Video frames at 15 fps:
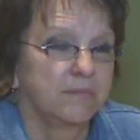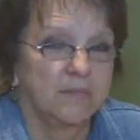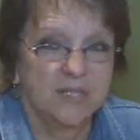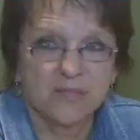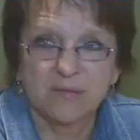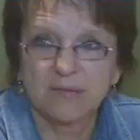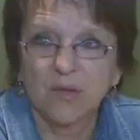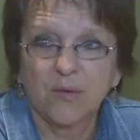
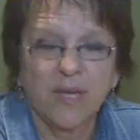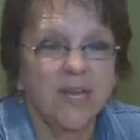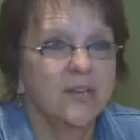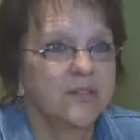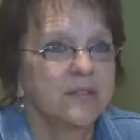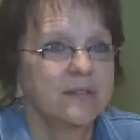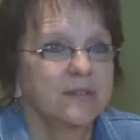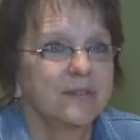this
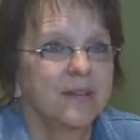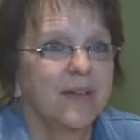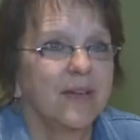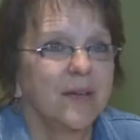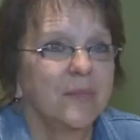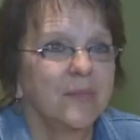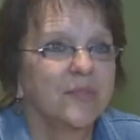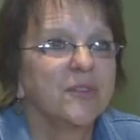
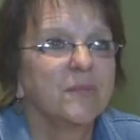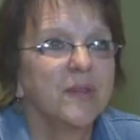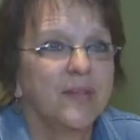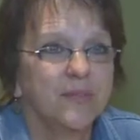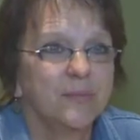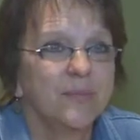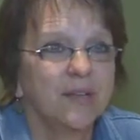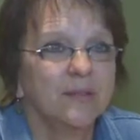location, so we
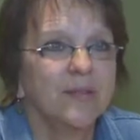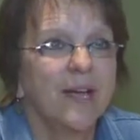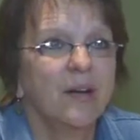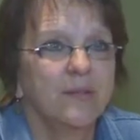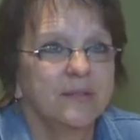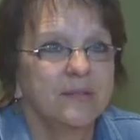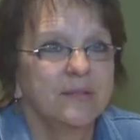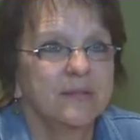had the build
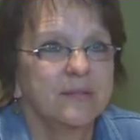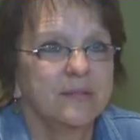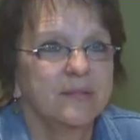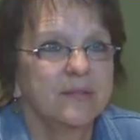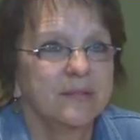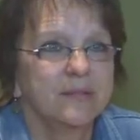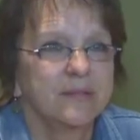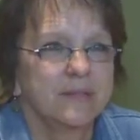out
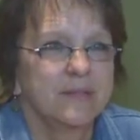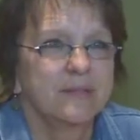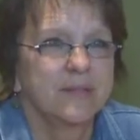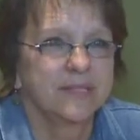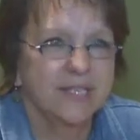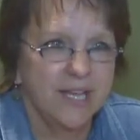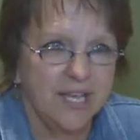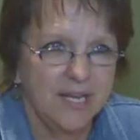and the
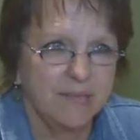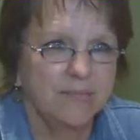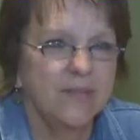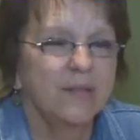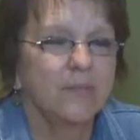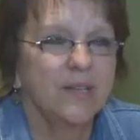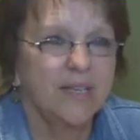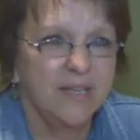time
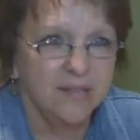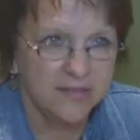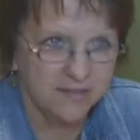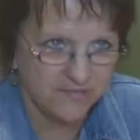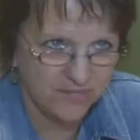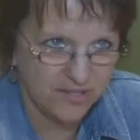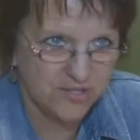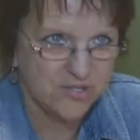that we needed to
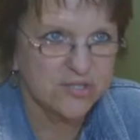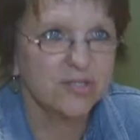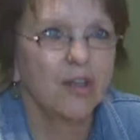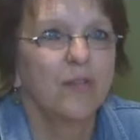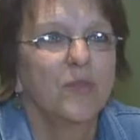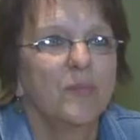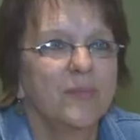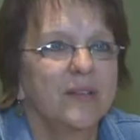finish
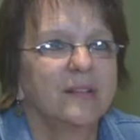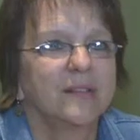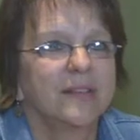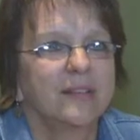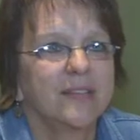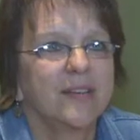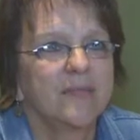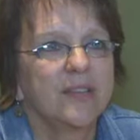all the
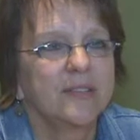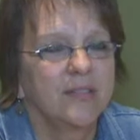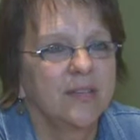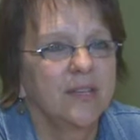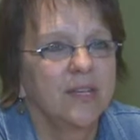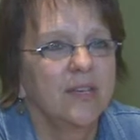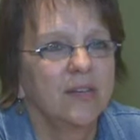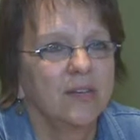building and
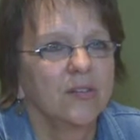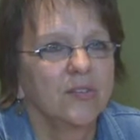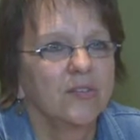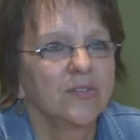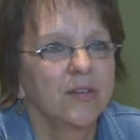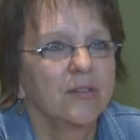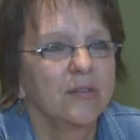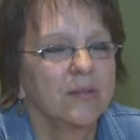everything here.
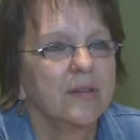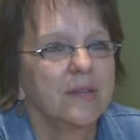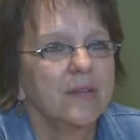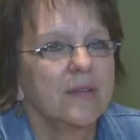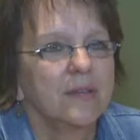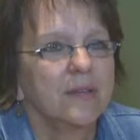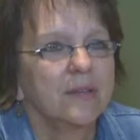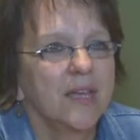So
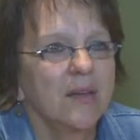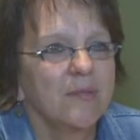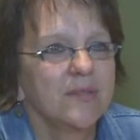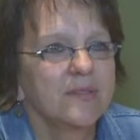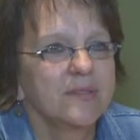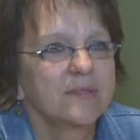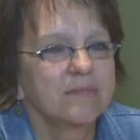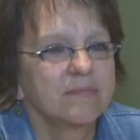that
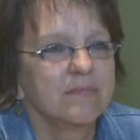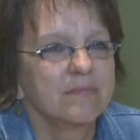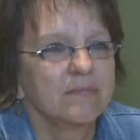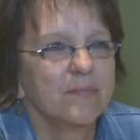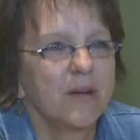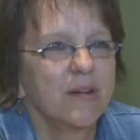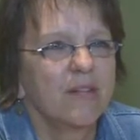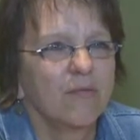was
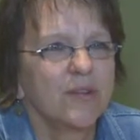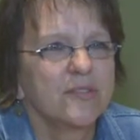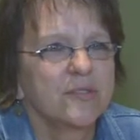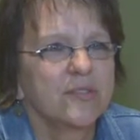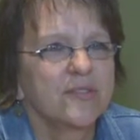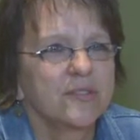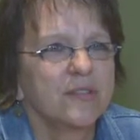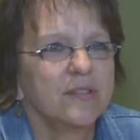part of what
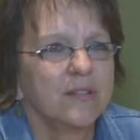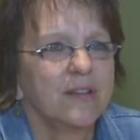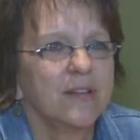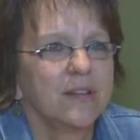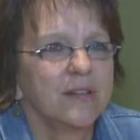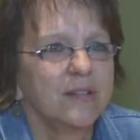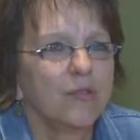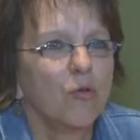took so
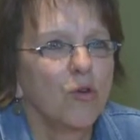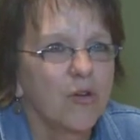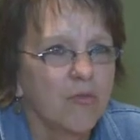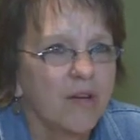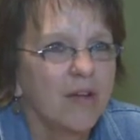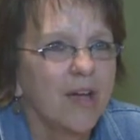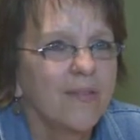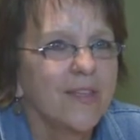long, and
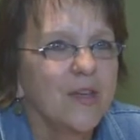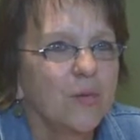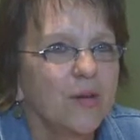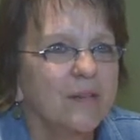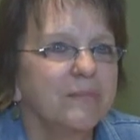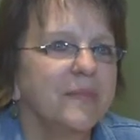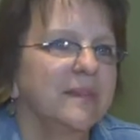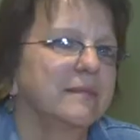ordering all the
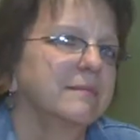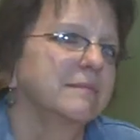equipment